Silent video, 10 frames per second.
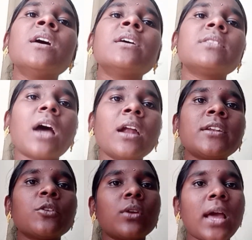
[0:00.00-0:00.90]
that
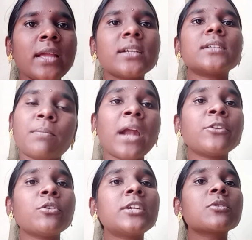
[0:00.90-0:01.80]
you like, but
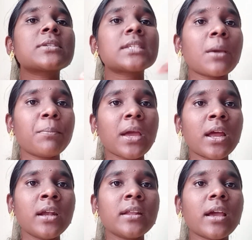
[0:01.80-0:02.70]
you need to step
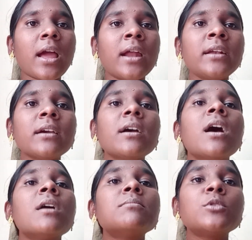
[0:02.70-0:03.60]
ahead and
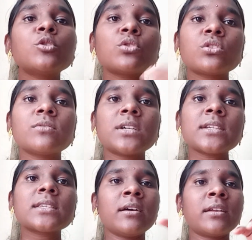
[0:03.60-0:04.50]
move
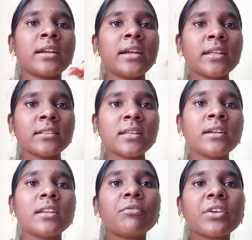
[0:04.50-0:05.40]
towards reading the
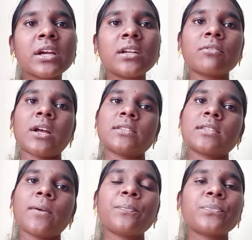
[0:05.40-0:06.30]
difficult
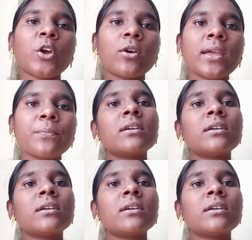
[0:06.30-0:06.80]
ones. Okay,